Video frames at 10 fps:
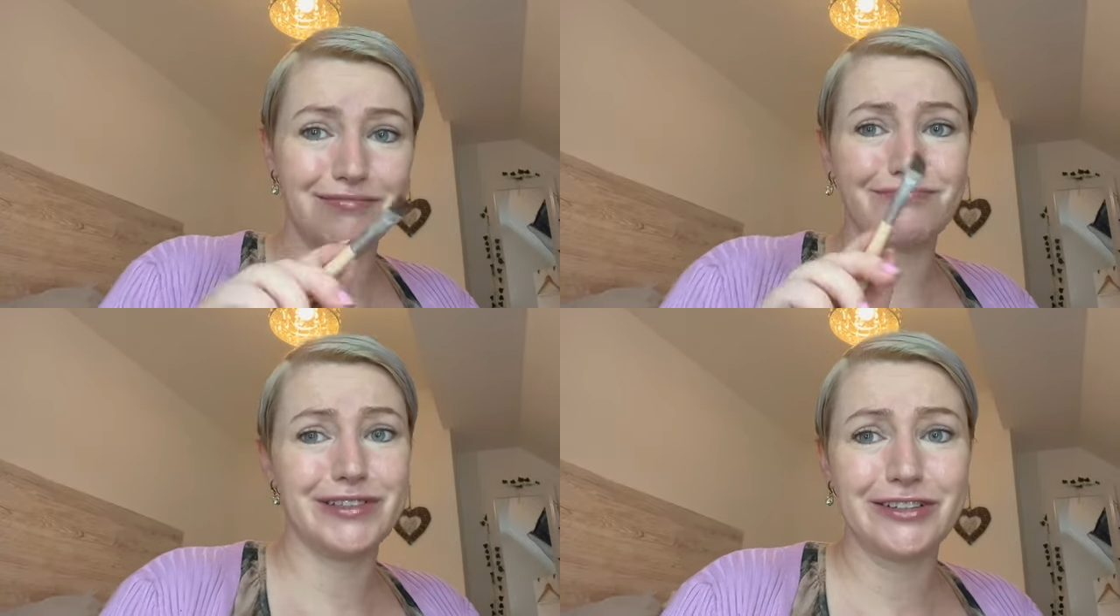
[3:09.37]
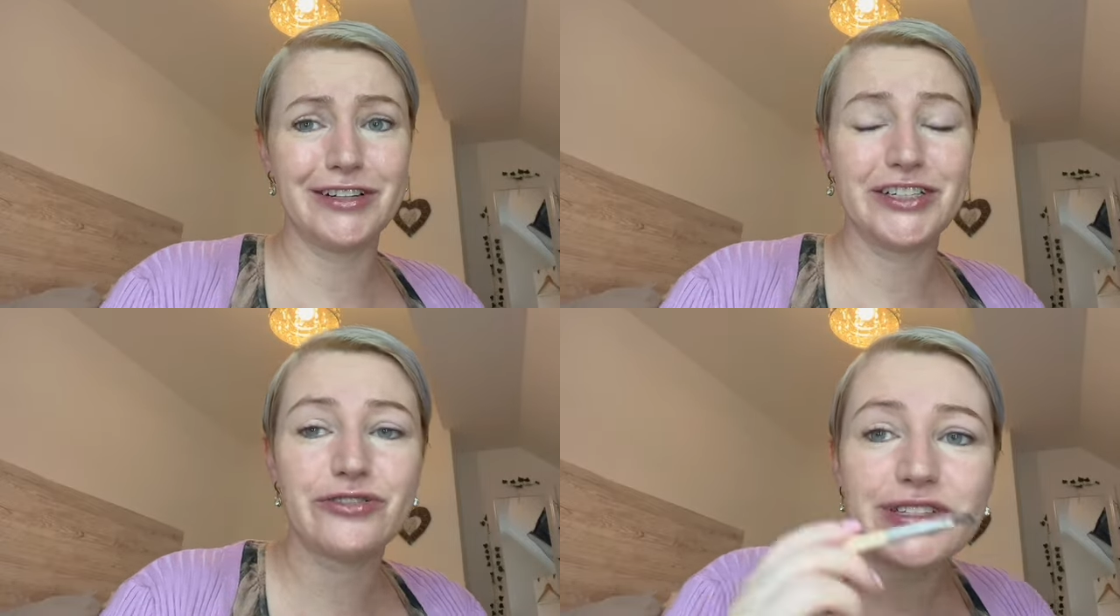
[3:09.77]
you'd
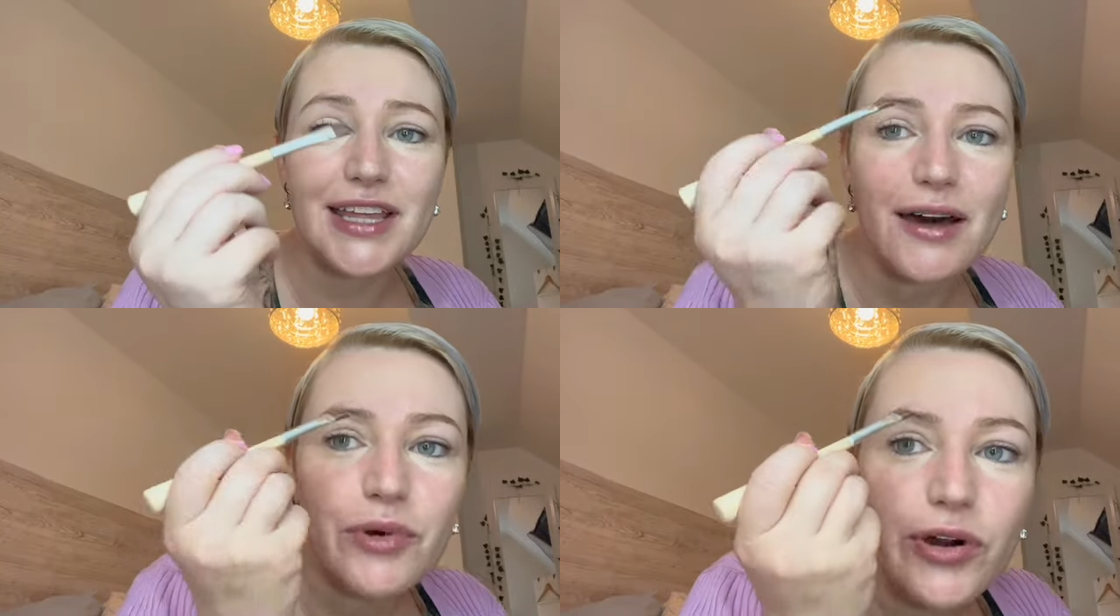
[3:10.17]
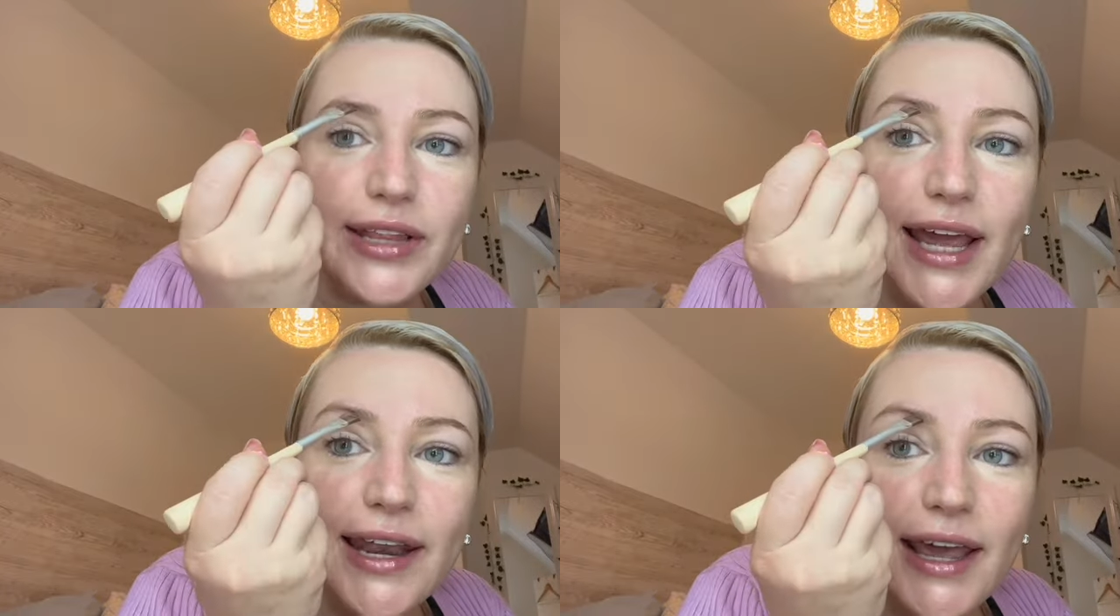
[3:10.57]
really trust that more
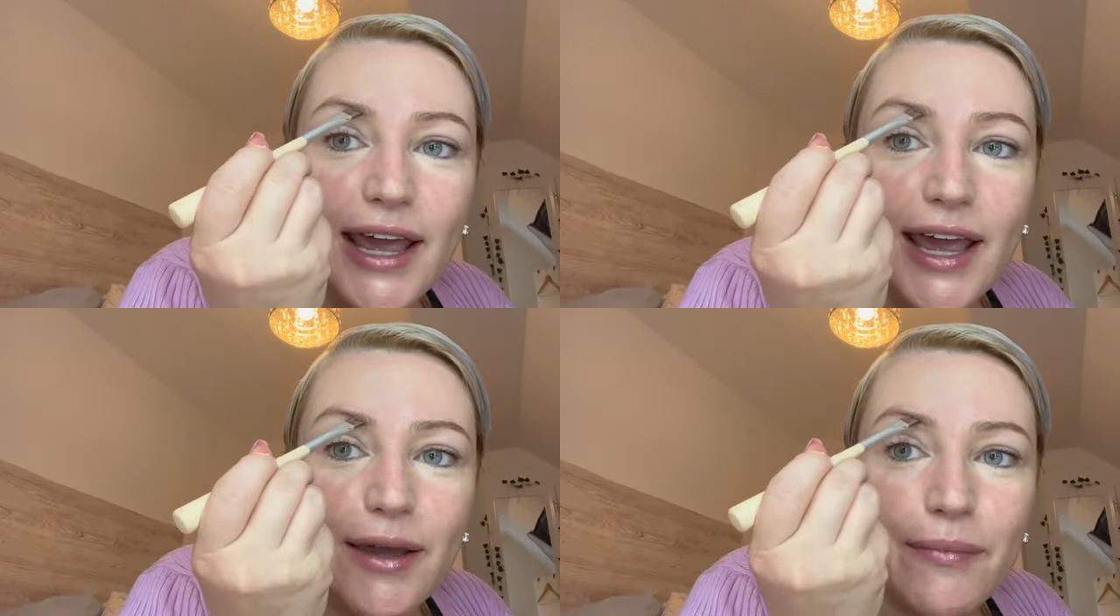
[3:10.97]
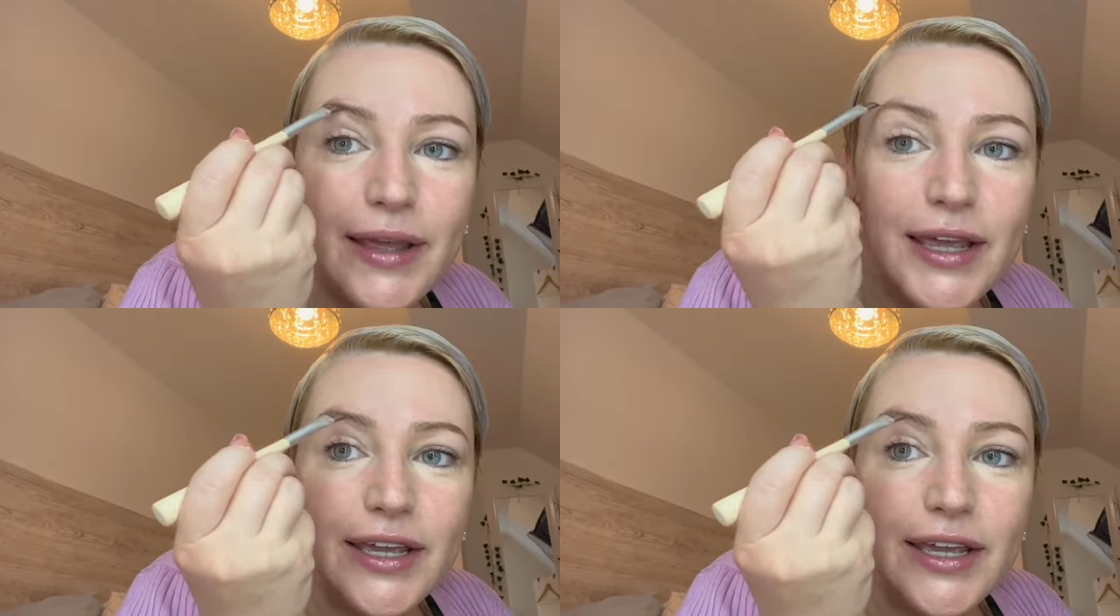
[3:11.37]
than